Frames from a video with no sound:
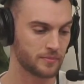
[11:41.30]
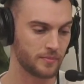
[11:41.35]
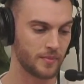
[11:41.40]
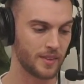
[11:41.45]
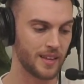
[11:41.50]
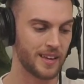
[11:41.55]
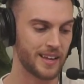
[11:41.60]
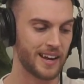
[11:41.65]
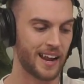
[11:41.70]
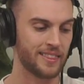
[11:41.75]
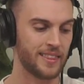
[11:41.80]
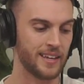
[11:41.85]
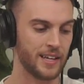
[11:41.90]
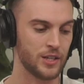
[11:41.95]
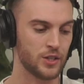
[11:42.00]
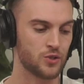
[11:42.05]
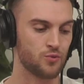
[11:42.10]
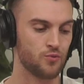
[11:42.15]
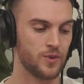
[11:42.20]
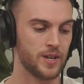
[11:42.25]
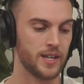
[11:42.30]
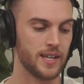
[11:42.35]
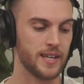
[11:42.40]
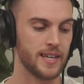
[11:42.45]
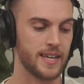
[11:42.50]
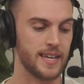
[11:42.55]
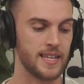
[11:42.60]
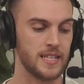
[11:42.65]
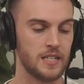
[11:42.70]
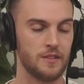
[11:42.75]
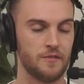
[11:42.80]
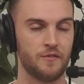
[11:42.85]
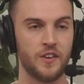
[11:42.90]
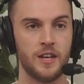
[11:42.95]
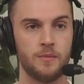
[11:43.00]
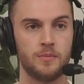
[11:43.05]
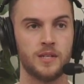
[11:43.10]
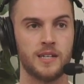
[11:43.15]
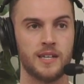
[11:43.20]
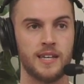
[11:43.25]
And I think it's really easy for
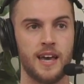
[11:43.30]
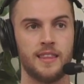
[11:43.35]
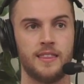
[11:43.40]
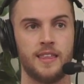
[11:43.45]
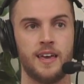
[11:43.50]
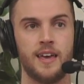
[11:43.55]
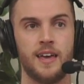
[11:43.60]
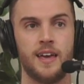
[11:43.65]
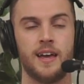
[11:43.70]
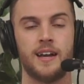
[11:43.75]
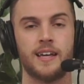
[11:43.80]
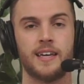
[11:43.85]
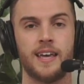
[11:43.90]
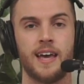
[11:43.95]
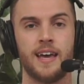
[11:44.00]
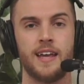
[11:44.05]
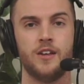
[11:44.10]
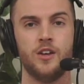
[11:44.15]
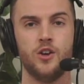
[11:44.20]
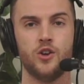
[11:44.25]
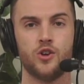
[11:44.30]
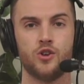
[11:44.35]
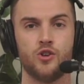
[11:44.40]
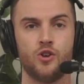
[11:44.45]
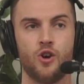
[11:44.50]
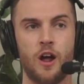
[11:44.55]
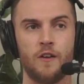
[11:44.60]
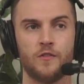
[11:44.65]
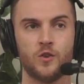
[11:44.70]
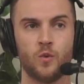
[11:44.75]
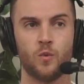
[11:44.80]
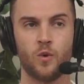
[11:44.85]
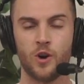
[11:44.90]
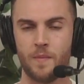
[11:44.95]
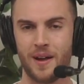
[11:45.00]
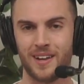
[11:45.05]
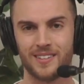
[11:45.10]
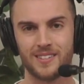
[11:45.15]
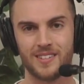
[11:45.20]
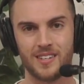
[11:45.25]
him to get there. And again, you don't have to worry
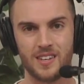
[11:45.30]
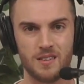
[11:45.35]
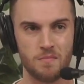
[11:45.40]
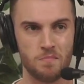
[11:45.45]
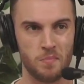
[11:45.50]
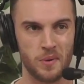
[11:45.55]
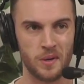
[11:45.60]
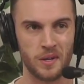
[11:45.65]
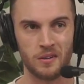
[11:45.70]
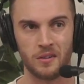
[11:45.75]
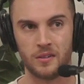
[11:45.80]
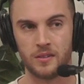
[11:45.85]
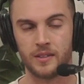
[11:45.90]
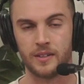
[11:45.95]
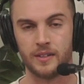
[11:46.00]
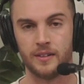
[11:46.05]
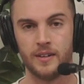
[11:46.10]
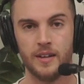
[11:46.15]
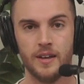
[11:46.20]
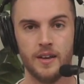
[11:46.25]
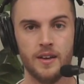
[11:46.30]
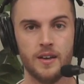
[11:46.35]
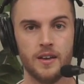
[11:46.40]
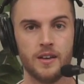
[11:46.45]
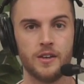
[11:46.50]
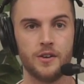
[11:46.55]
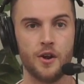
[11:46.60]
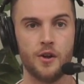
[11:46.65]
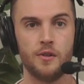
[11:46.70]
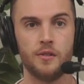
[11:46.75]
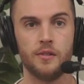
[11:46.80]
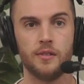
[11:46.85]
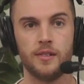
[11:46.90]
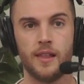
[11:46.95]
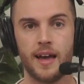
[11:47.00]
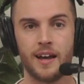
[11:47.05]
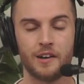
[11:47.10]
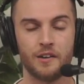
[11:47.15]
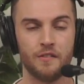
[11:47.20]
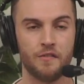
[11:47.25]
about team build and,
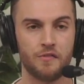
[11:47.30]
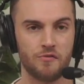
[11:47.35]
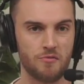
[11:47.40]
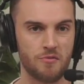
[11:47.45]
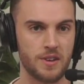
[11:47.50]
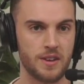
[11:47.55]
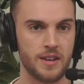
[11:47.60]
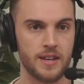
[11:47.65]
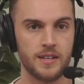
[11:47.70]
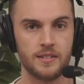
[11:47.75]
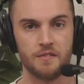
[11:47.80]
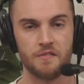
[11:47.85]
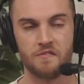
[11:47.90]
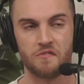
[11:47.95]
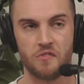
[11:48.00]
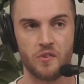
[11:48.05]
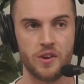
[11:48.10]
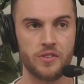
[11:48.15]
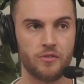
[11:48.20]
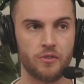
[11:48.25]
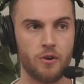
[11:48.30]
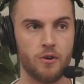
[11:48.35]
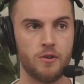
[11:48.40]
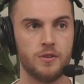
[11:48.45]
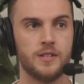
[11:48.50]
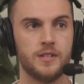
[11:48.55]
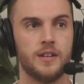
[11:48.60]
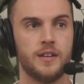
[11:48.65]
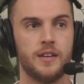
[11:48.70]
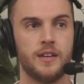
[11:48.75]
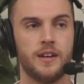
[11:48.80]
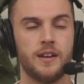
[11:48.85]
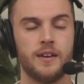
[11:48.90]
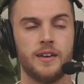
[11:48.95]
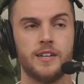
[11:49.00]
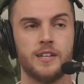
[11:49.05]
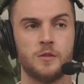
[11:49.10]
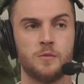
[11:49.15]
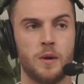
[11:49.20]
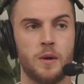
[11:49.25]
lack of threes and free throws in an
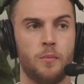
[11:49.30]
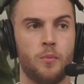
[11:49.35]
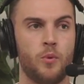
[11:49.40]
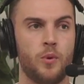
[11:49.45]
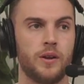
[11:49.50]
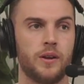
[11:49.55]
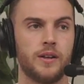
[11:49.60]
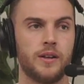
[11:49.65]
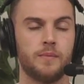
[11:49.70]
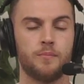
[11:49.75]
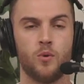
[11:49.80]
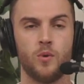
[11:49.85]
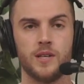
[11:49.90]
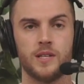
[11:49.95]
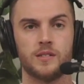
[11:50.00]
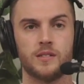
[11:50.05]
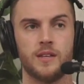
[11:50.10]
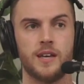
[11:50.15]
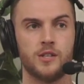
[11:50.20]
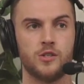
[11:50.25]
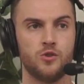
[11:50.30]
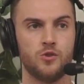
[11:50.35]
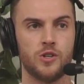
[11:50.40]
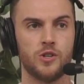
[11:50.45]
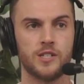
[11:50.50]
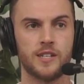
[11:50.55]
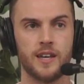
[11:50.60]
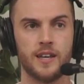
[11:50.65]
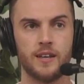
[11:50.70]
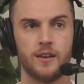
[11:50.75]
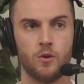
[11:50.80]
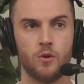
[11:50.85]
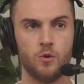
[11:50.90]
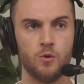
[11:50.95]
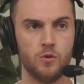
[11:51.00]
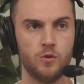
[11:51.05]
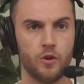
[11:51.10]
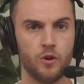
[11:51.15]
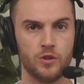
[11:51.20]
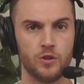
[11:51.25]
ESPN points leagues. You're just getting
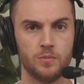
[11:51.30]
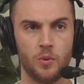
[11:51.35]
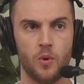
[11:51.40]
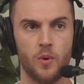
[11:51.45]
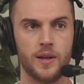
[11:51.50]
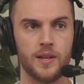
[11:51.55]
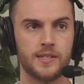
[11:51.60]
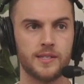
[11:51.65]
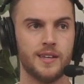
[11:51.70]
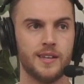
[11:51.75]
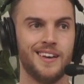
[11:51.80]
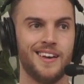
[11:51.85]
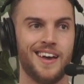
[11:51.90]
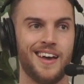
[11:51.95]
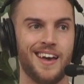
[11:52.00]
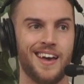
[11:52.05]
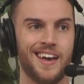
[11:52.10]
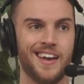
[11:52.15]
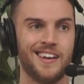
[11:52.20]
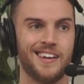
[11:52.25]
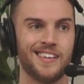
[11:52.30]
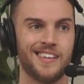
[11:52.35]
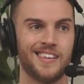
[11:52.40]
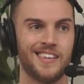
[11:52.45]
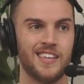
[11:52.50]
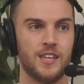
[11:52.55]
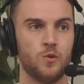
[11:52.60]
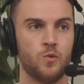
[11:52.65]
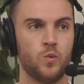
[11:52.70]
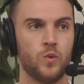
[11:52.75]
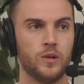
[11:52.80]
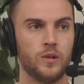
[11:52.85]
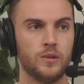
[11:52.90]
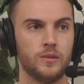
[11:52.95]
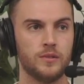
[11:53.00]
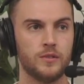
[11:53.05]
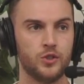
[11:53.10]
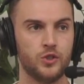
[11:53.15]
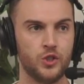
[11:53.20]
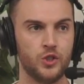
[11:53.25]
all those points, and he
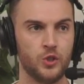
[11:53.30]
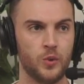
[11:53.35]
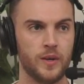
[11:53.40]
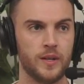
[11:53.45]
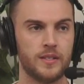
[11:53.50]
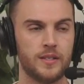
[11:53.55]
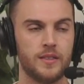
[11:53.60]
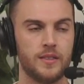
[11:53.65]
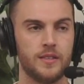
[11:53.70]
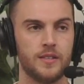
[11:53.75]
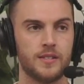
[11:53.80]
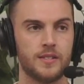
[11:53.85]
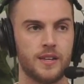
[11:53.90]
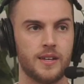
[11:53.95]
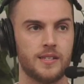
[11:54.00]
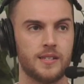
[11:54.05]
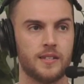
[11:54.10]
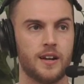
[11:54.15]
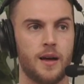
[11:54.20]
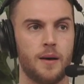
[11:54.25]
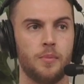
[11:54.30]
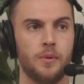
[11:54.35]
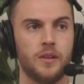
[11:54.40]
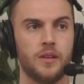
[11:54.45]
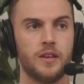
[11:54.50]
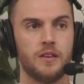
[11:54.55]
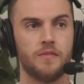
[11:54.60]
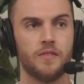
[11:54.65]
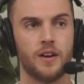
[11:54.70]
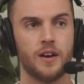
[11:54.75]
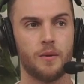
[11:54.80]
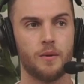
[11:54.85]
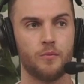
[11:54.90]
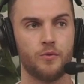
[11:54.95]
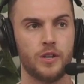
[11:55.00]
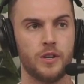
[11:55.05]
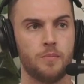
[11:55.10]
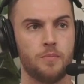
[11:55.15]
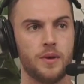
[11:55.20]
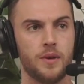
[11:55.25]
will do it this season, I believe. I am
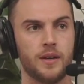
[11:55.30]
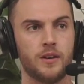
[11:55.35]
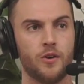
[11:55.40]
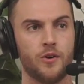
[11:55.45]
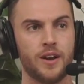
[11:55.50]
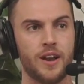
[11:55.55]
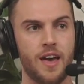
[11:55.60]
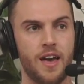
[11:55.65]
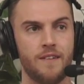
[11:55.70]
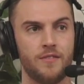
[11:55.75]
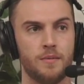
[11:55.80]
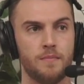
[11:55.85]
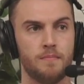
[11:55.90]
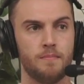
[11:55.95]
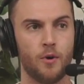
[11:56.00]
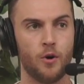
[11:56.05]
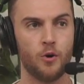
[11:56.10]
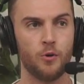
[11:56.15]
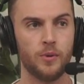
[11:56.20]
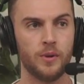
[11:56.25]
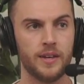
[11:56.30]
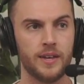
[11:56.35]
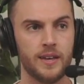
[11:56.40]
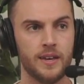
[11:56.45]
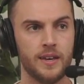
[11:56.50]
really big on Evan Mobley.